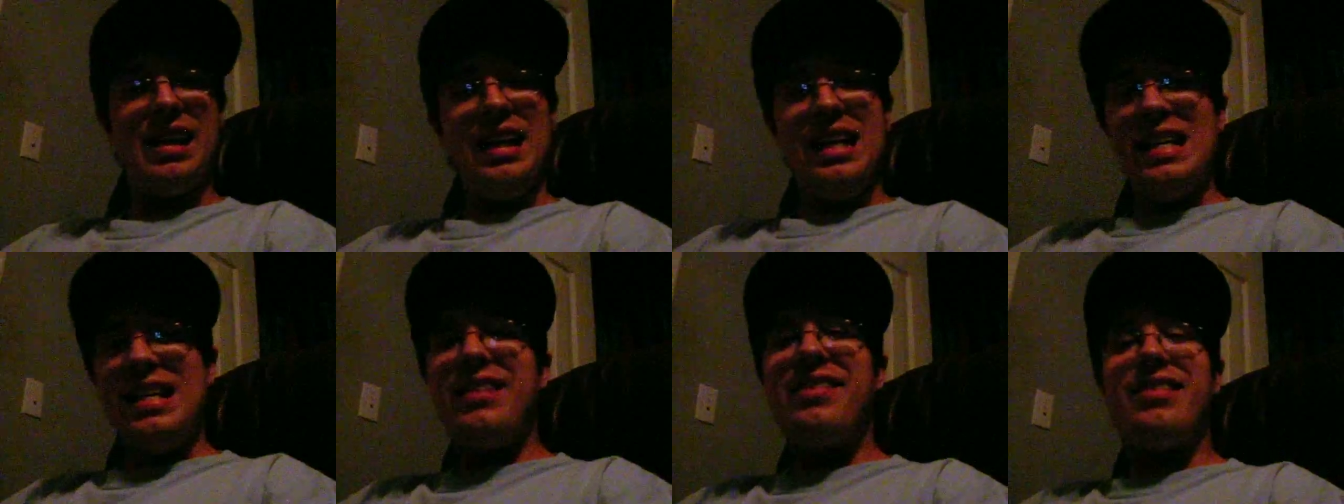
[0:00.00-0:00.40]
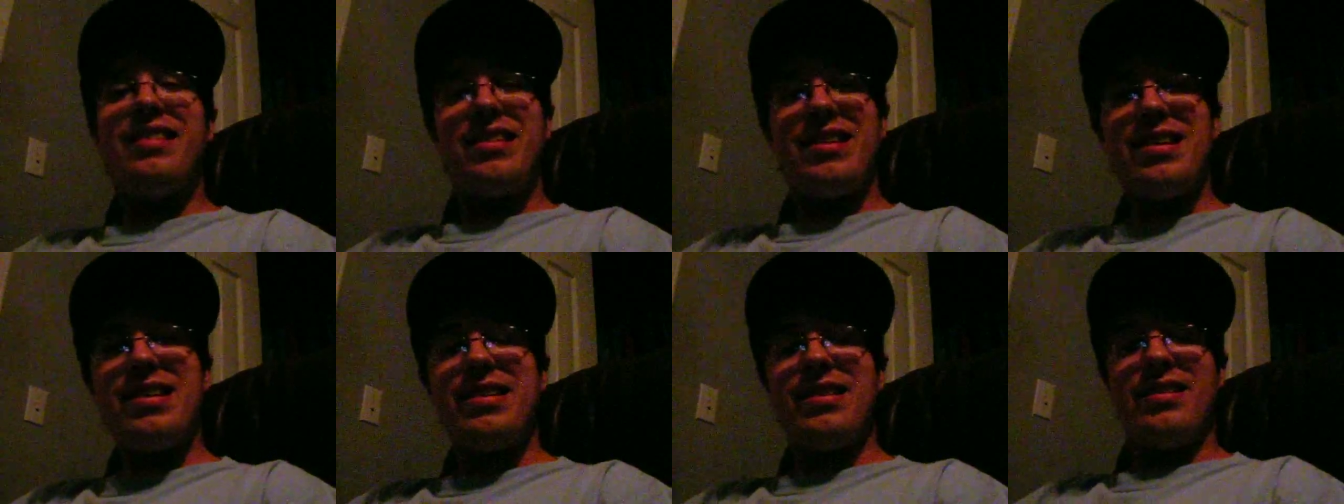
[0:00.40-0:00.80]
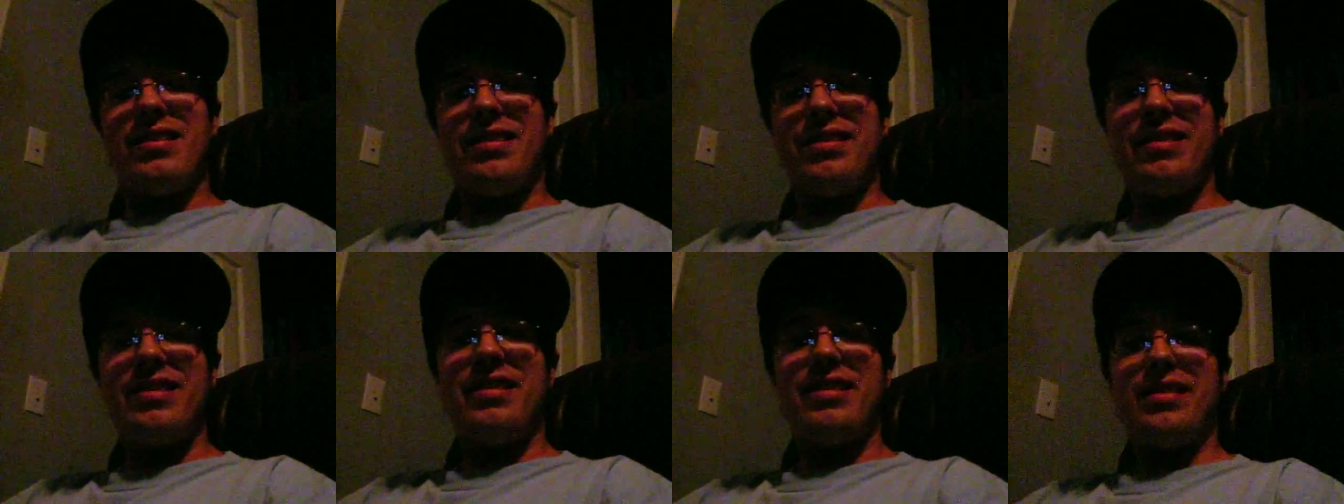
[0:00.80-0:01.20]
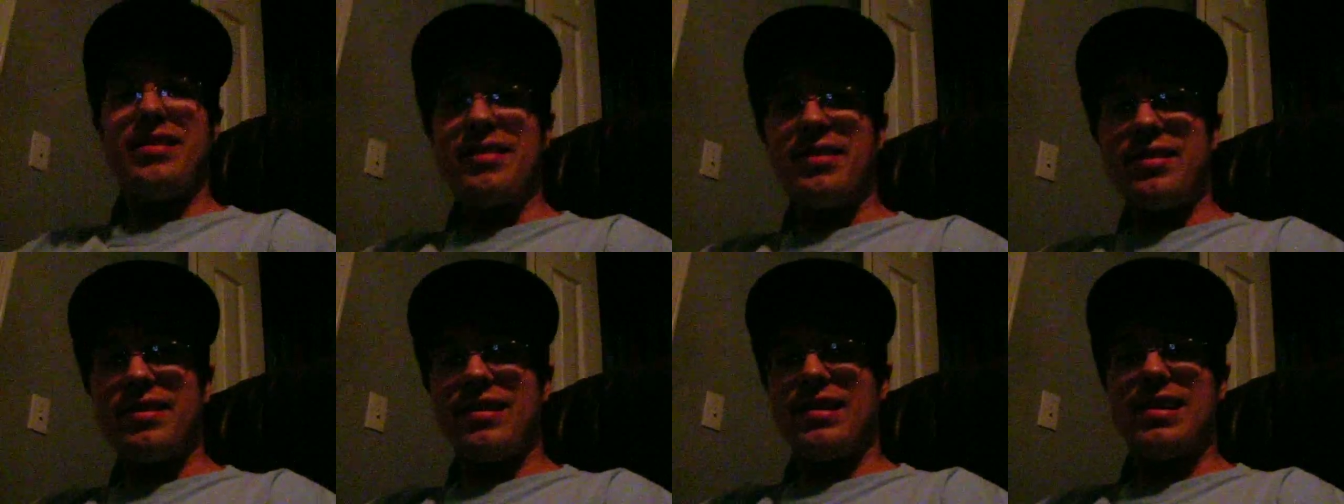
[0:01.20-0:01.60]
it's light.
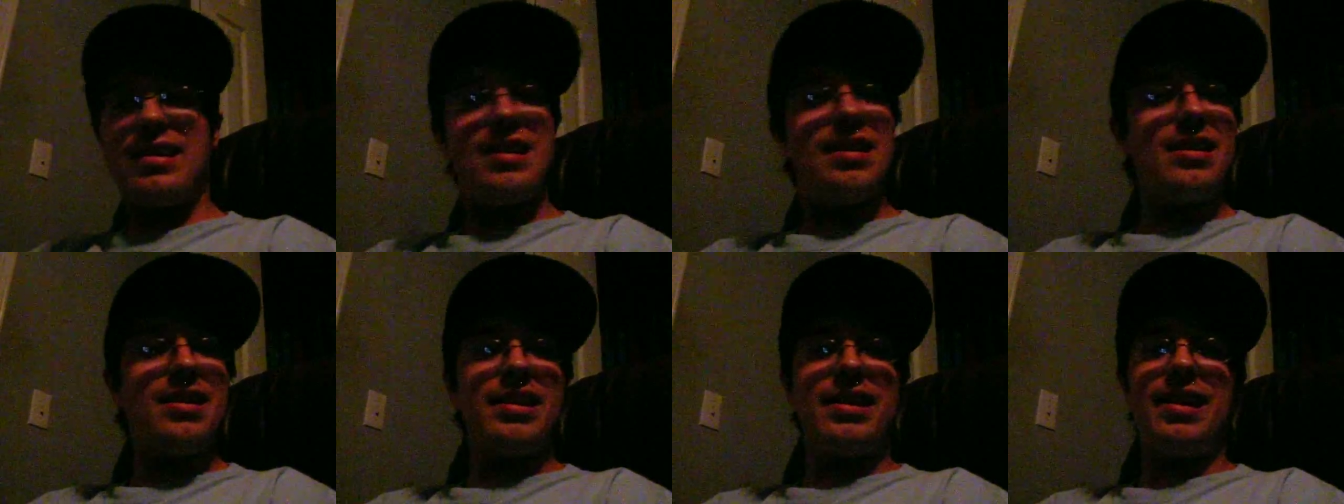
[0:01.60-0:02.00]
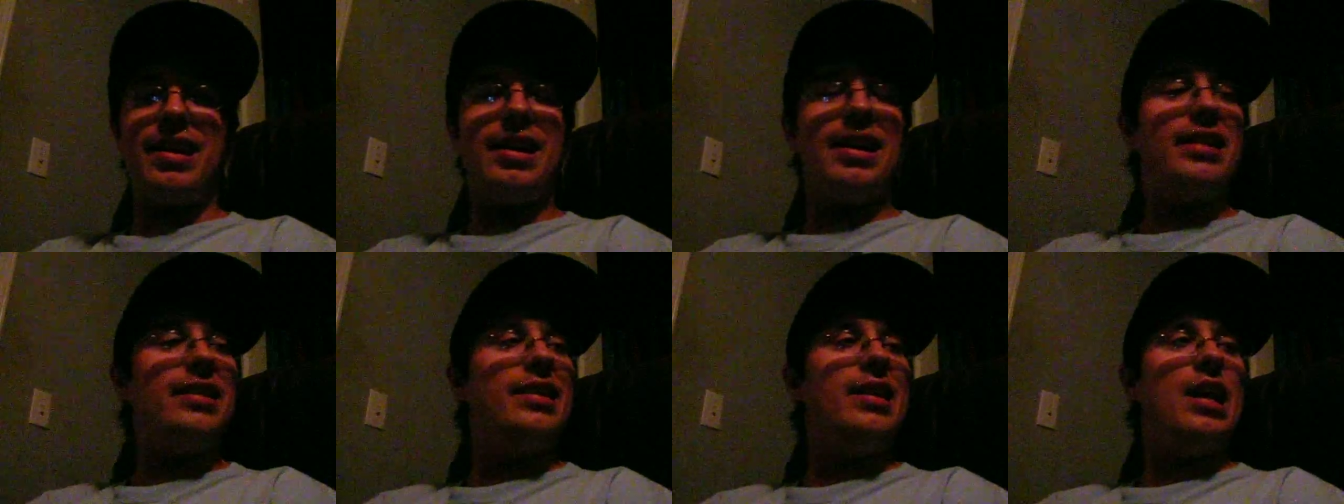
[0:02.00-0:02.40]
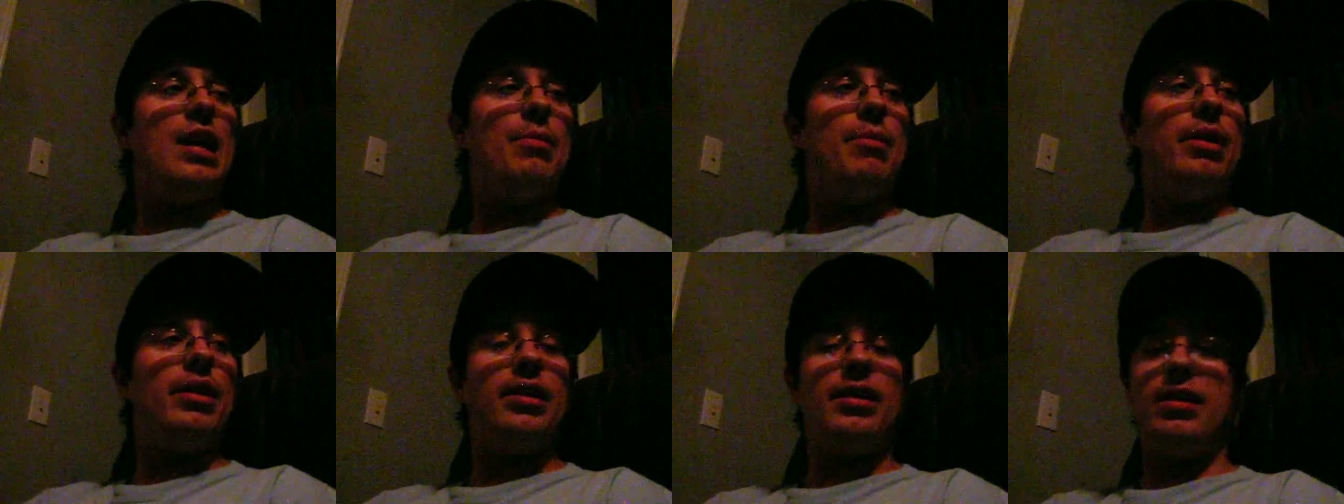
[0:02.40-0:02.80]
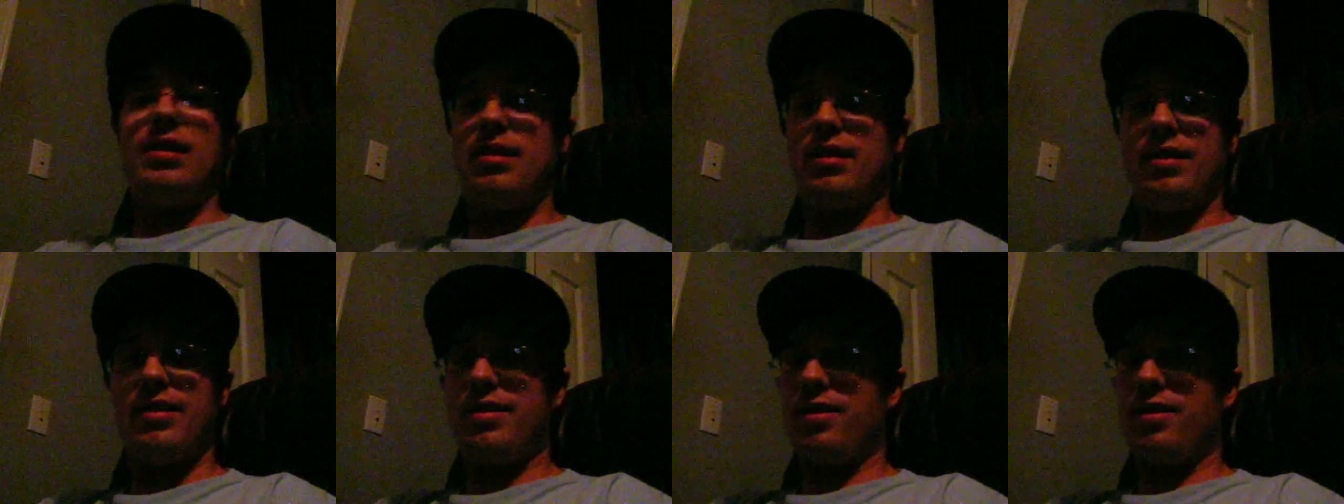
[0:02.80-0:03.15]
Ah, oh, god damn it. This